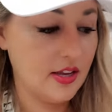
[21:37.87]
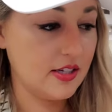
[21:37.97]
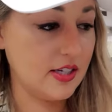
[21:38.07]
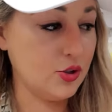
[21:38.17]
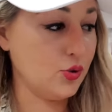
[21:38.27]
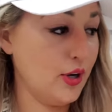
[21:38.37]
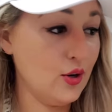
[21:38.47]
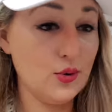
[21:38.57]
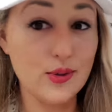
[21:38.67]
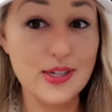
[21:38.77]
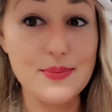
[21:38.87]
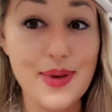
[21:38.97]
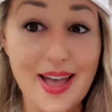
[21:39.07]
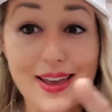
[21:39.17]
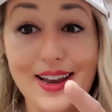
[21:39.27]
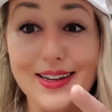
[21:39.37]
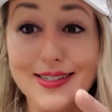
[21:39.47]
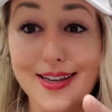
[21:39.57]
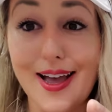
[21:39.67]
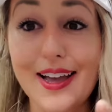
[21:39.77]
Citroen, who was a
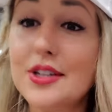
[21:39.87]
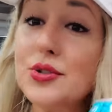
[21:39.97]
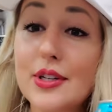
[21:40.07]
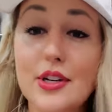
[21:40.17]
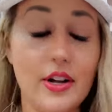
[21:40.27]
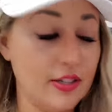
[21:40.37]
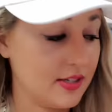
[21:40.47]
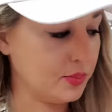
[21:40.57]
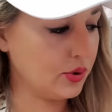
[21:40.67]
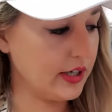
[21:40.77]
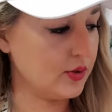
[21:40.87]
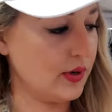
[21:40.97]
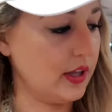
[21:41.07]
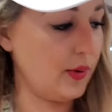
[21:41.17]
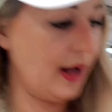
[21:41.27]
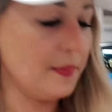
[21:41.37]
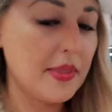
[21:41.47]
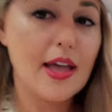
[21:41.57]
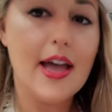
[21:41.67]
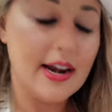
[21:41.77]
badass guy. He treated all his employees really well.
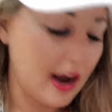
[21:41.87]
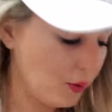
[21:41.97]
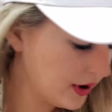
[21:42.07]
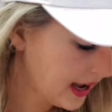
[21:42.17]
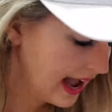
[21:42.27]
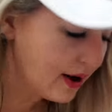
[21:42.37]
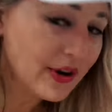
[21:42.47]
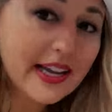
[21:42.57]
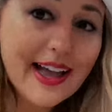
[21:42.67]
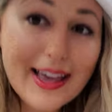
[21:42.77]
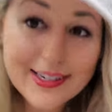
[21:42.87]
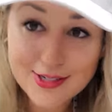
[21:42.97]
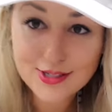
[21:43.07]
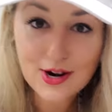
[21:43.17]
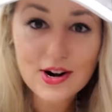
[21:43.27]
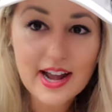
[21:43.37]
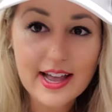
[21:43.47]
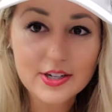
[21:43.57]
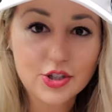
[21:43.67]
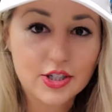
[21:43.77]
Now, how he had his start,
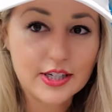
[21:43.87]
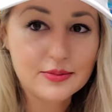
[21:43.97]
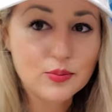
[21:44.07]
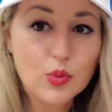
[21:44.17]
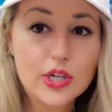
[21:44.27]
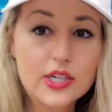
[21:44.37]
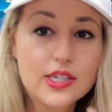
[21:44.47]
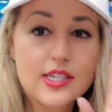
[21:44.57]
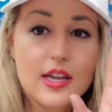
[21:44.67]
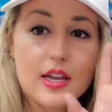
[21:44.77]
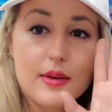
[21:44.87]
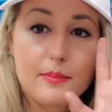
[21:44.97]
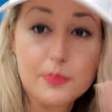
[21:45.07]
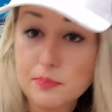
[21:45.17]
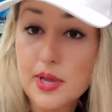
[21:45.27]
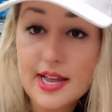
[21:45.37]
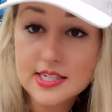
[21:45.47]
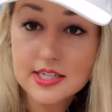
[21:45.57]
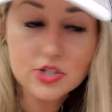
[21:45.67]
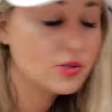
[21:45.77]
actually, was as
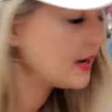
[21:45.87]
a gears